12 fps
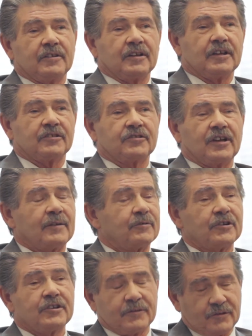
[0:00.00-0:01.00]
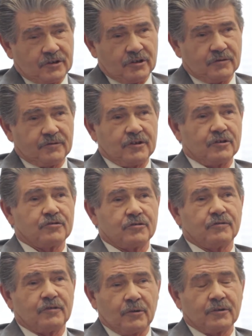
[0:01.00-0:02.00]
It's not very difficult. For those
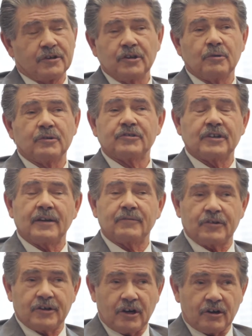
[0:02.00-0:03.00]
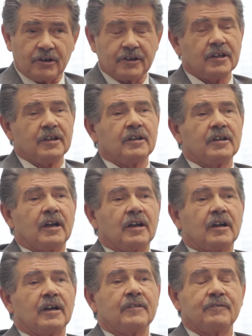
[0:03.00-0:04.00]
who voted, no, it's not very hard.
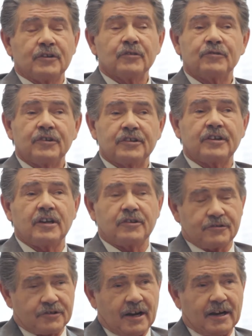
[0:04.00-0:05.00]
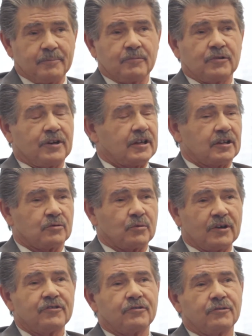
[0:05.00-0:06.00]
And feel free to take your time. We're not going to
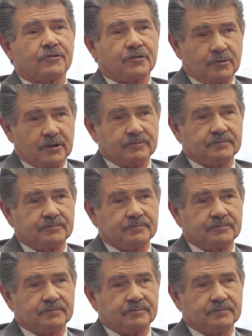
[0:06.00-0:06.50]
rush you through it.